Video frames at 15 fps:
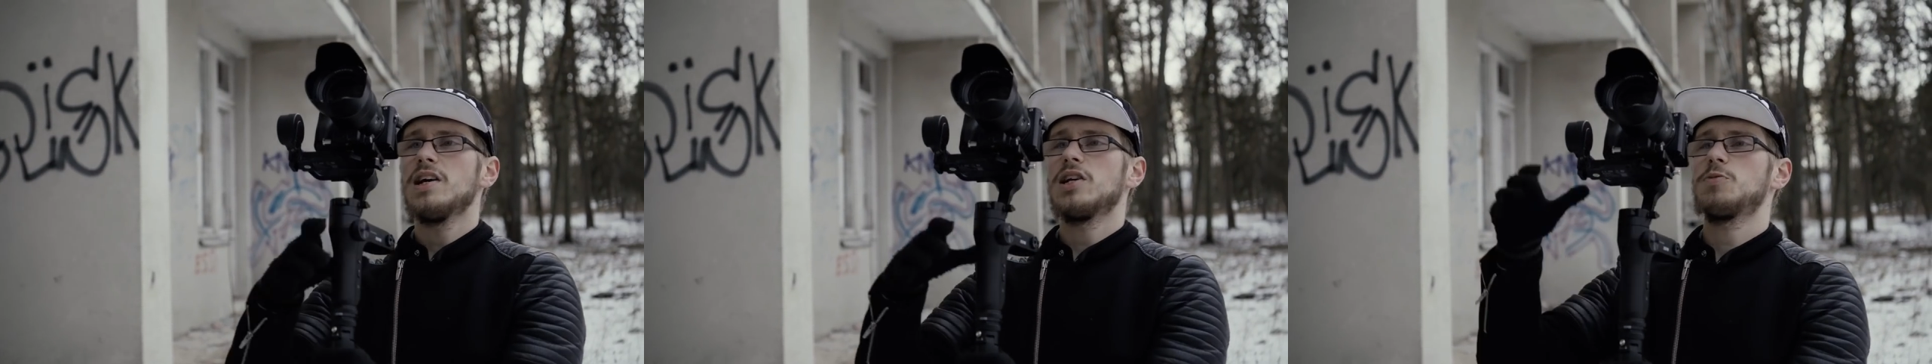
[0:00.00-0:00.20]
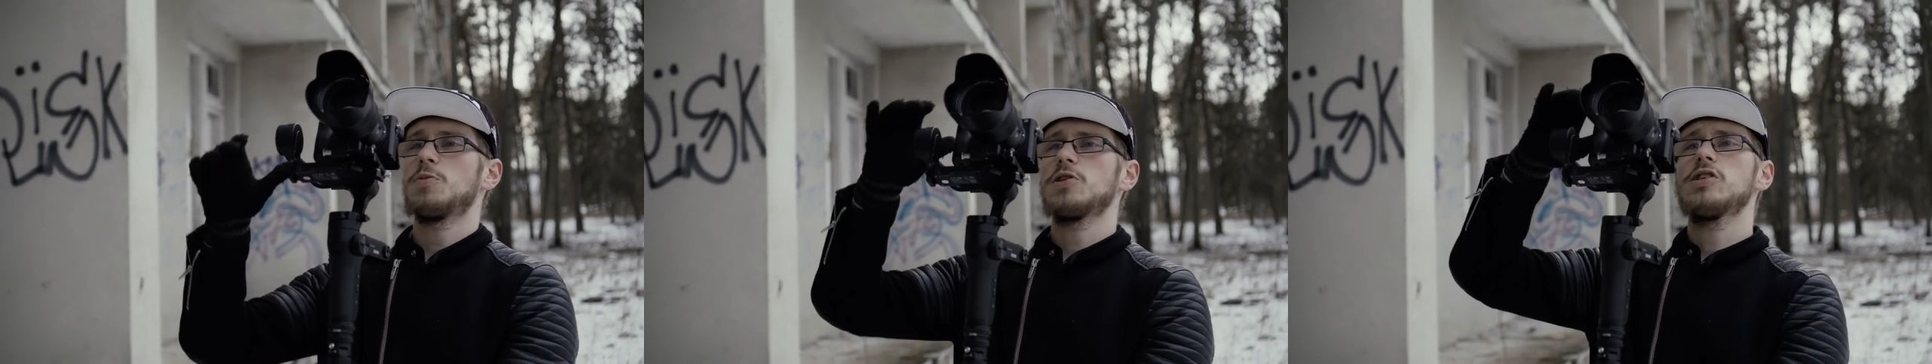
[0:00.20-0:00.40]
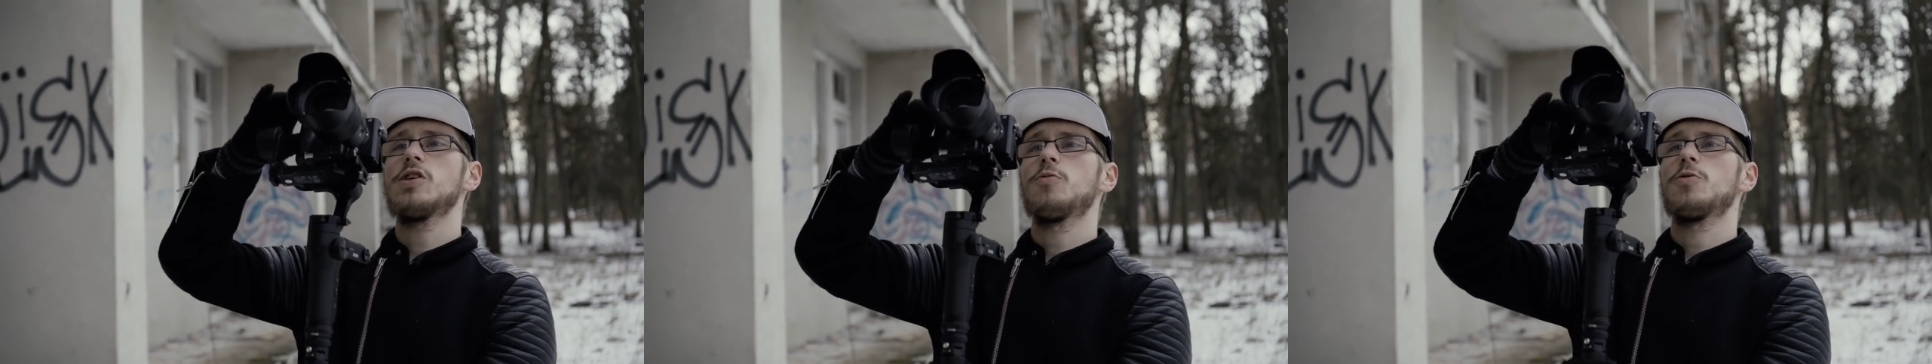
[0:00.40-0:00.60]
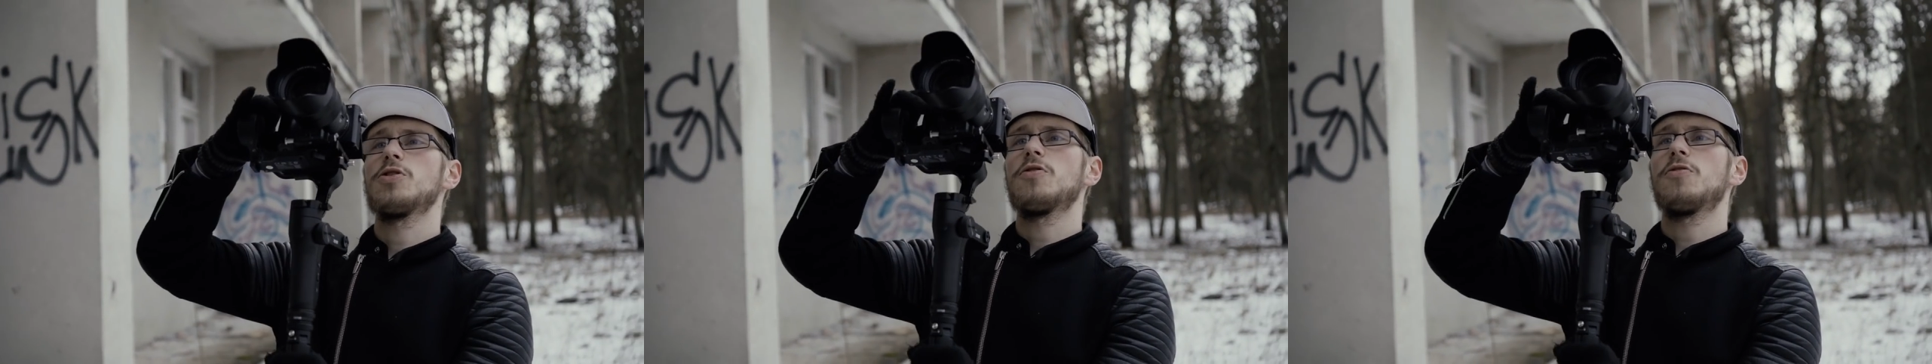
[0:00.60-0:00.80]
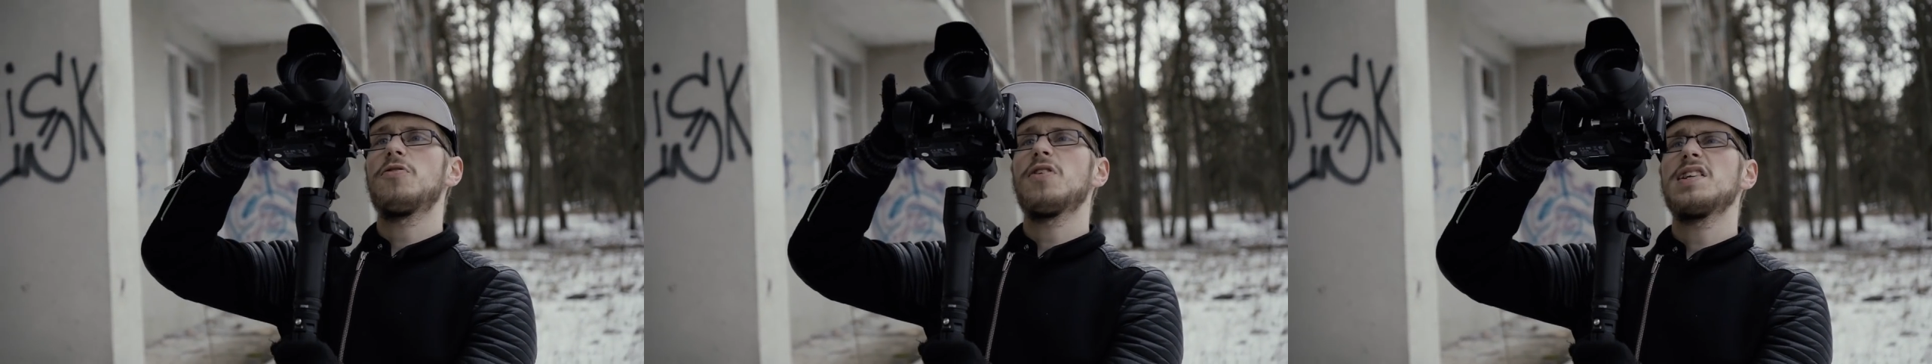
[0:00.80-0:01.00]
especially when
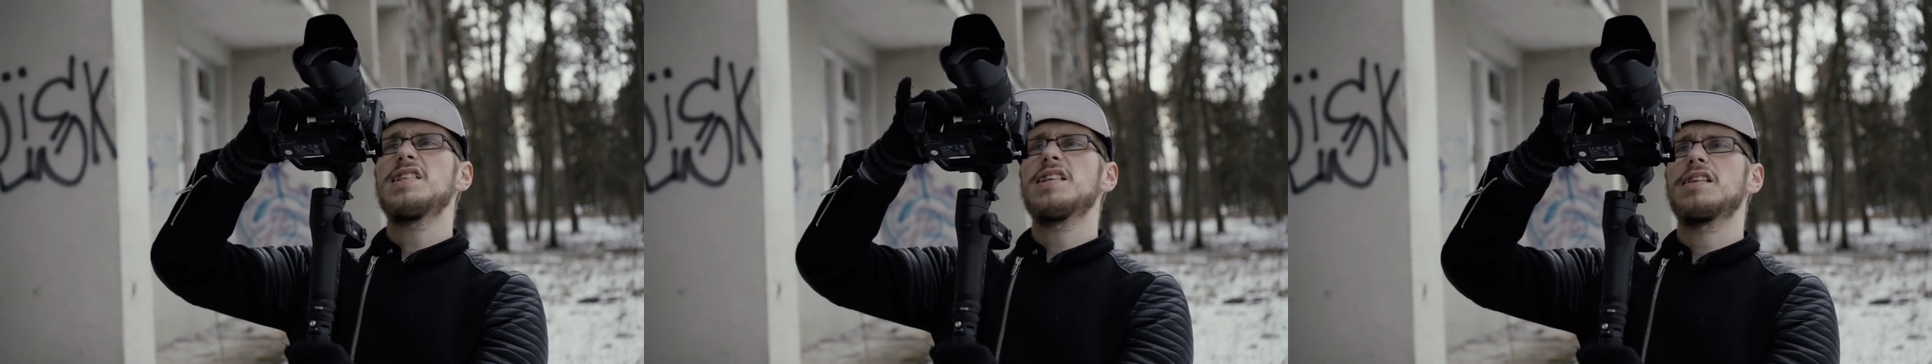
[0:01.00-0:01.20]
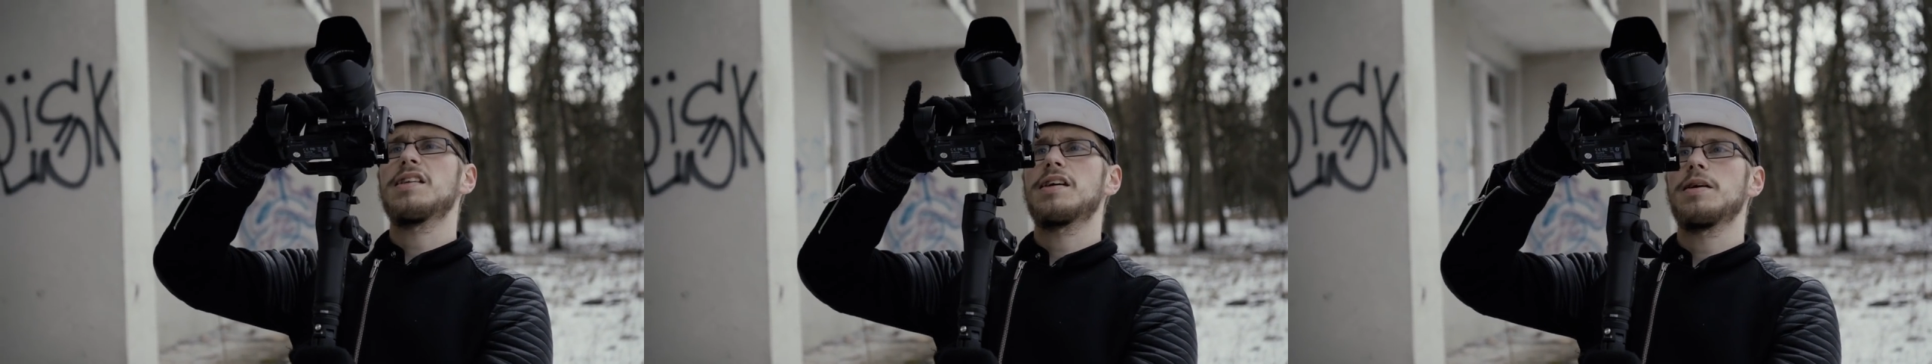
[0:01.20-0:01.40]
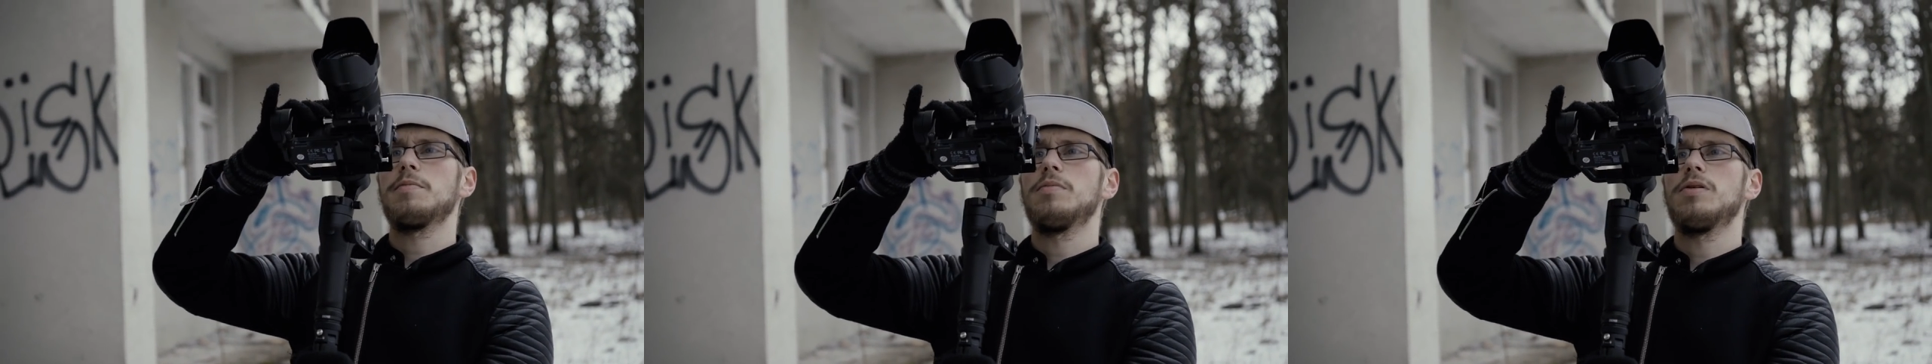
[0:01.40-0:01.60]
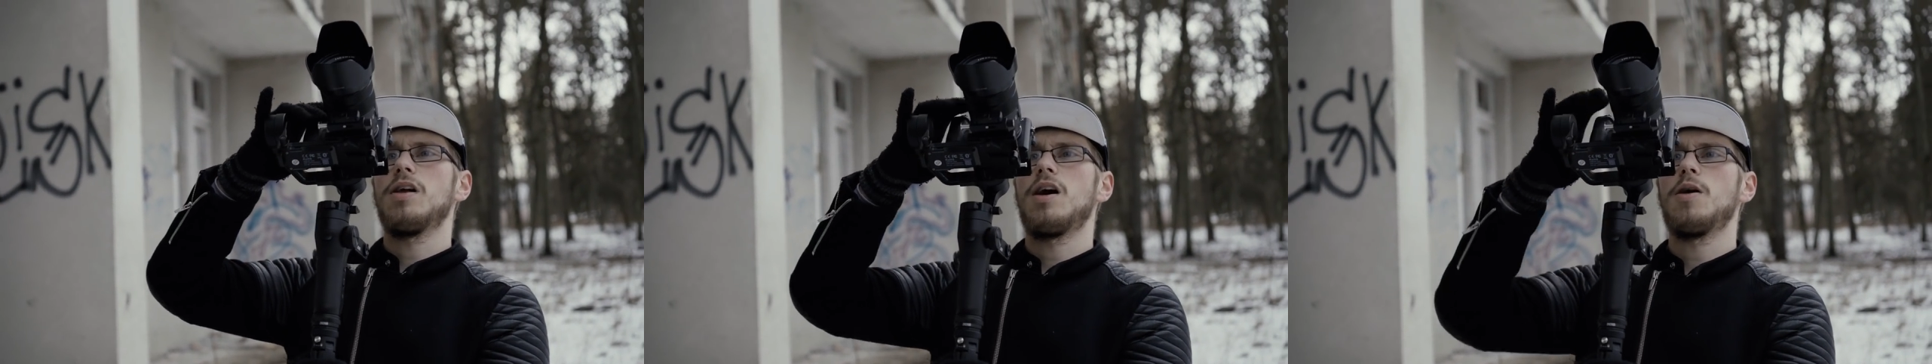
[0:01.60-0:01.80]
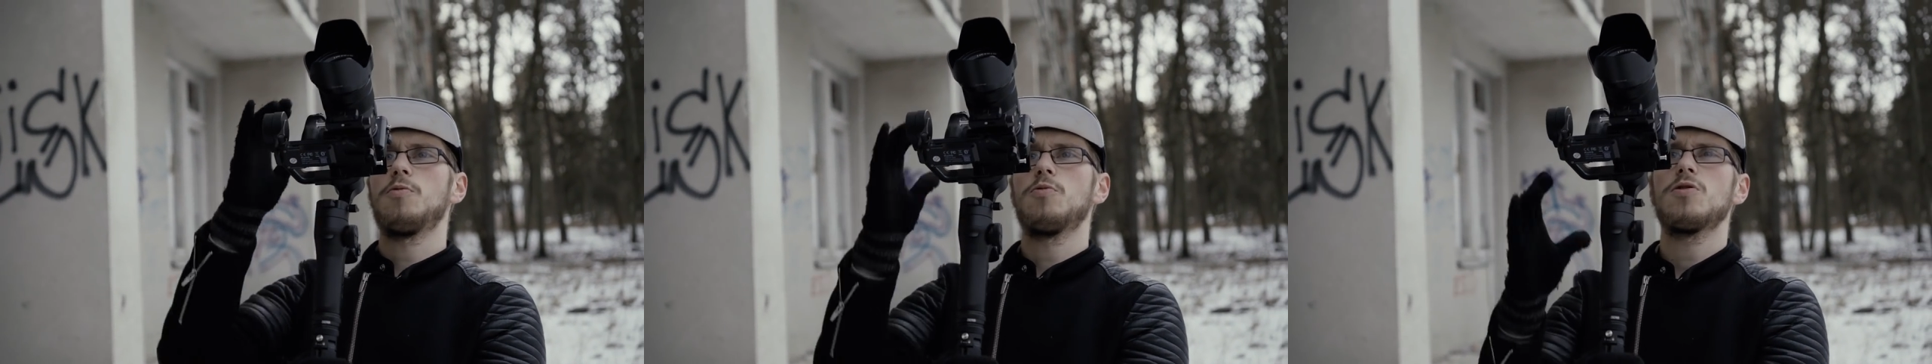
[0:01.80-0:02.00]
you're facing the gimbal
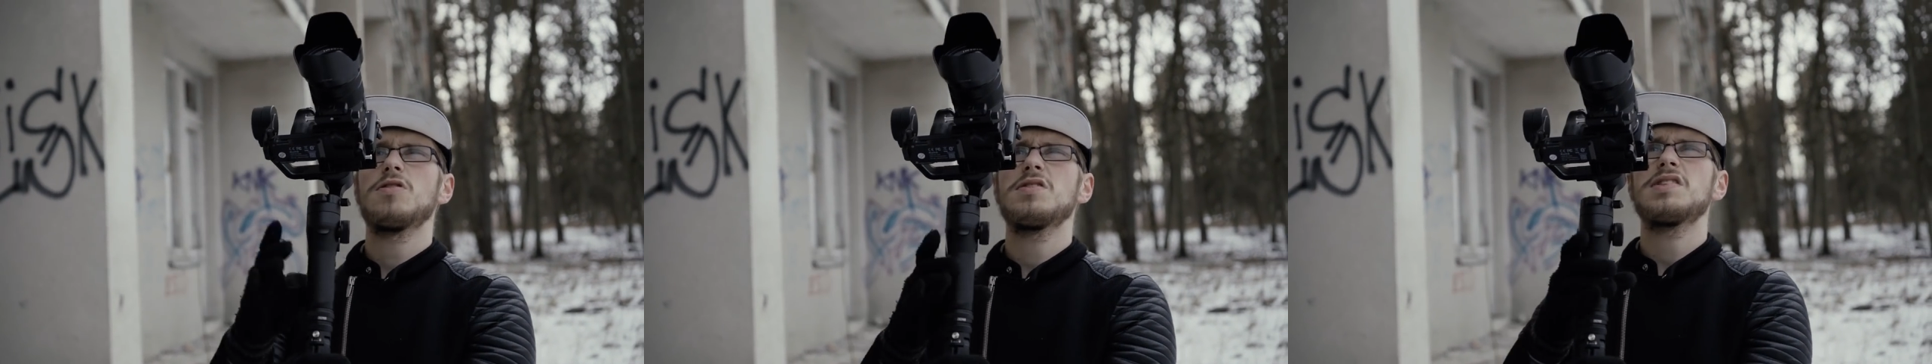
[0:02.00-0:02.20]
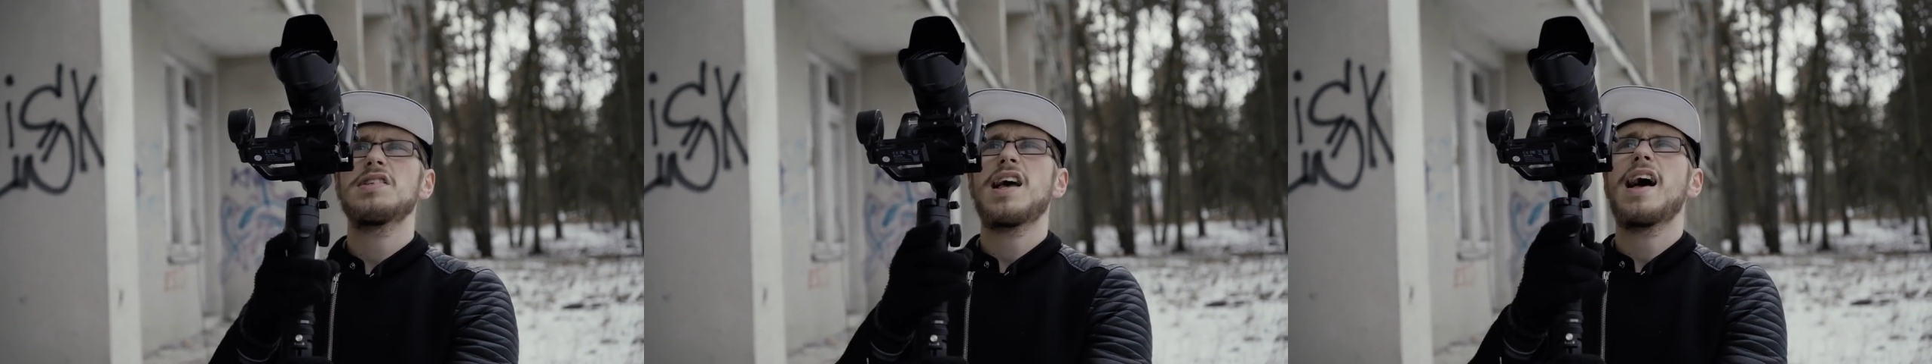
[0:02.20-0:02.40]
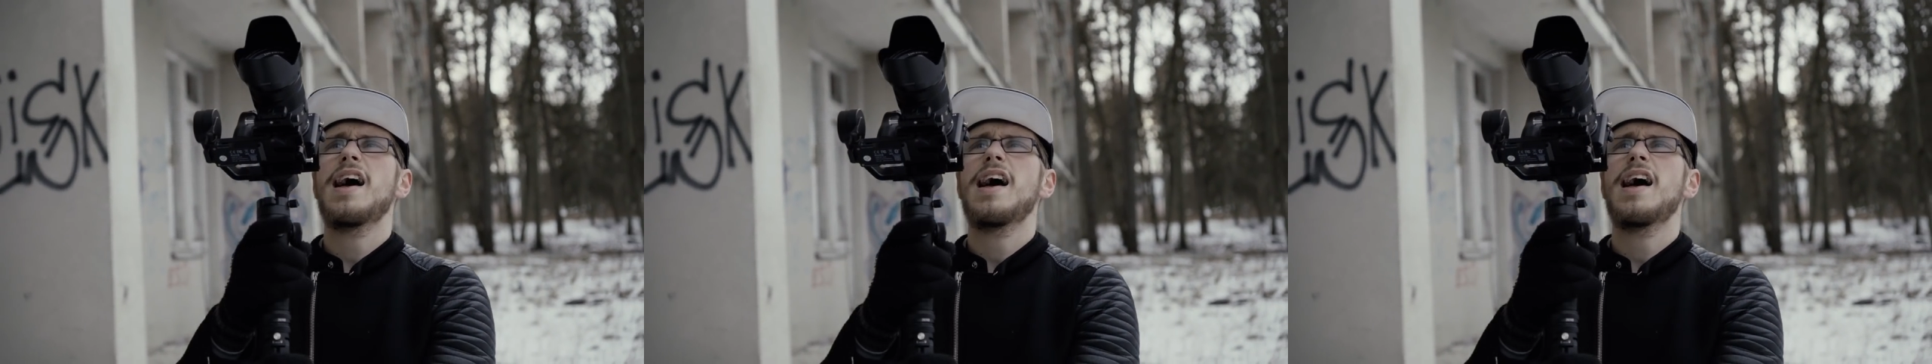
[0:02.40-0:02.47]
upwards,